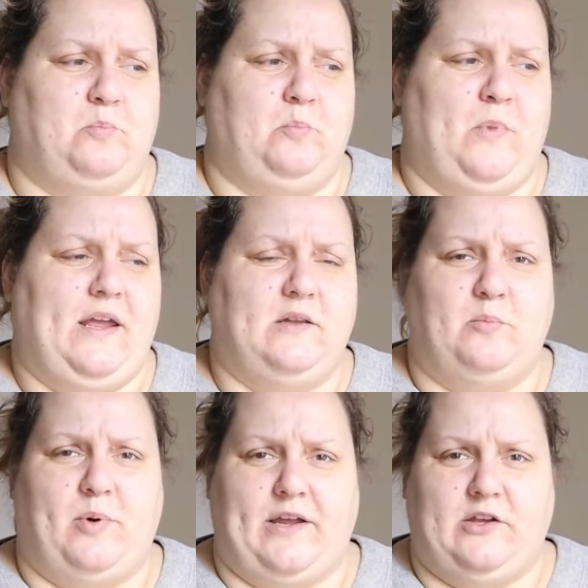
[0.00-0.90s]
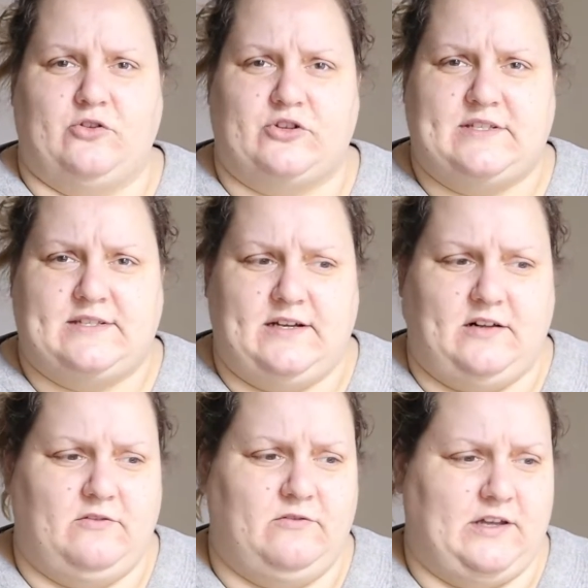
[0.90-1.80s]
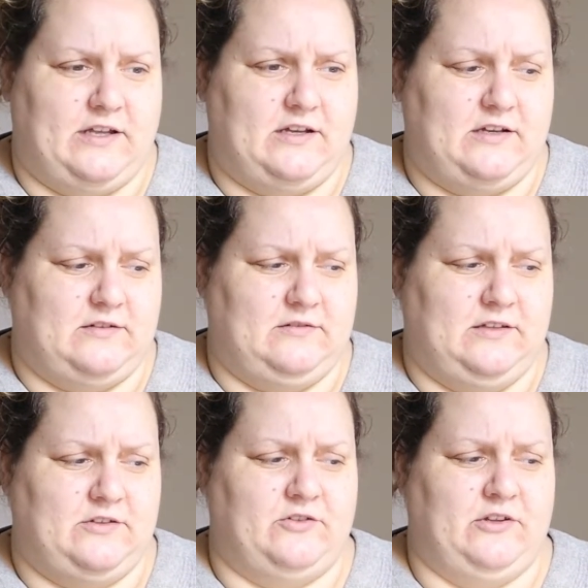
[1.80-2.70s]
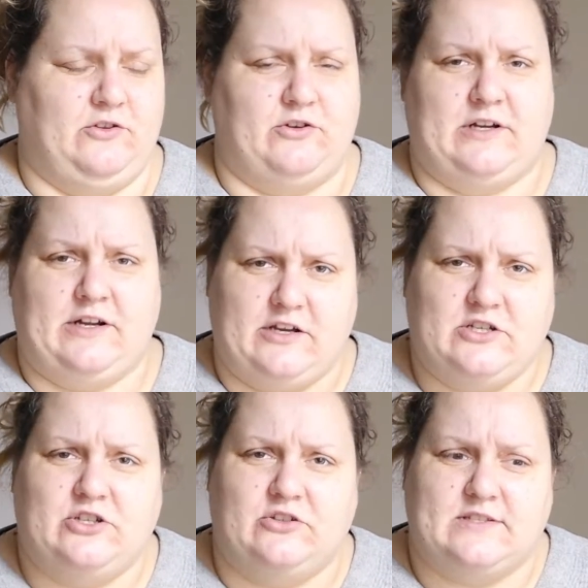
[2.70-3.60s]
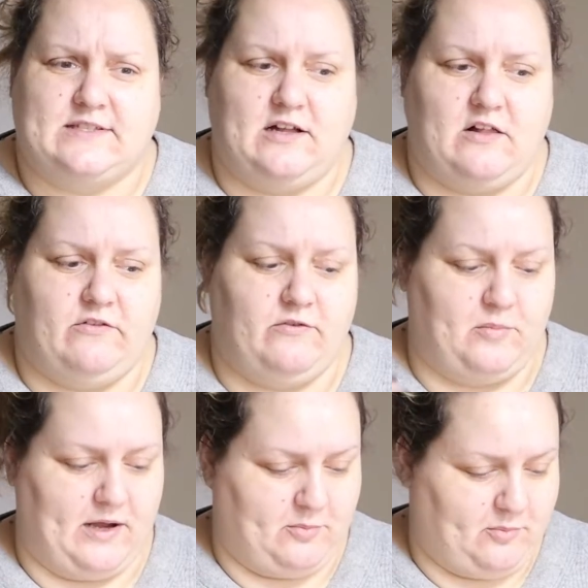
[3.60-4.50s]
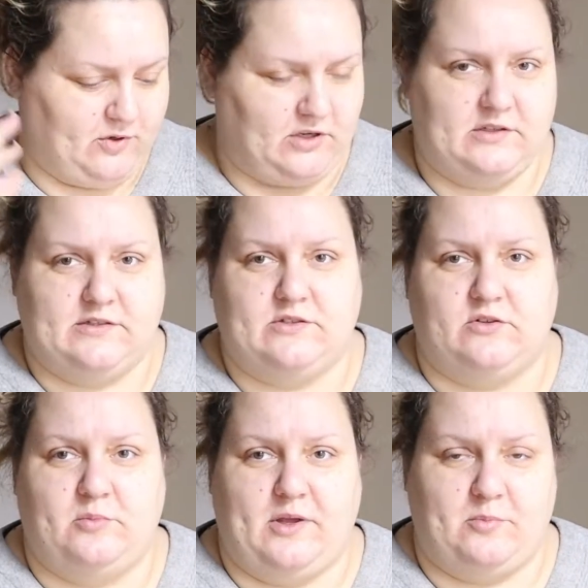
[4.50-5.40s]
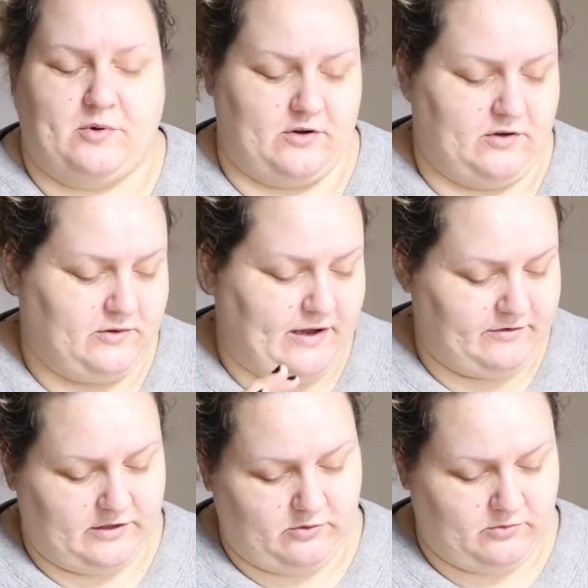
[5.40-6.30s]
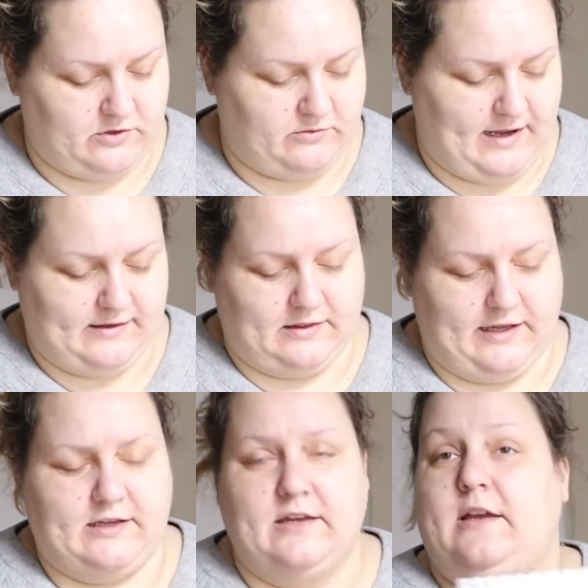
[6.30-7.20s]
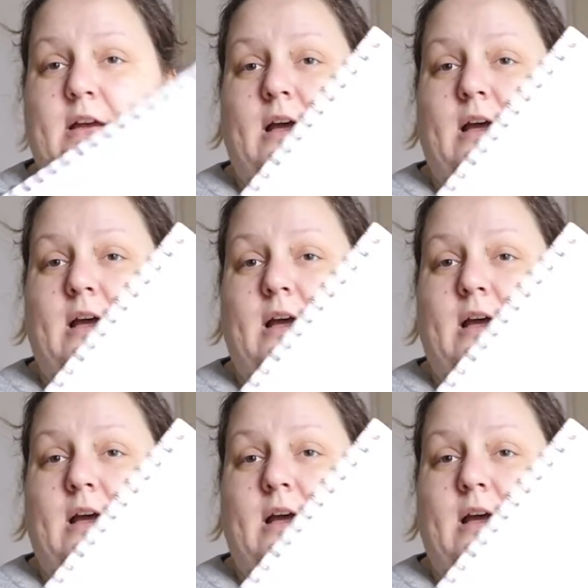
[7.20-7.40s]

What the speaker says: made by yourself, like literally you're encouraging yourself by putting this on paper, everything you want to write, like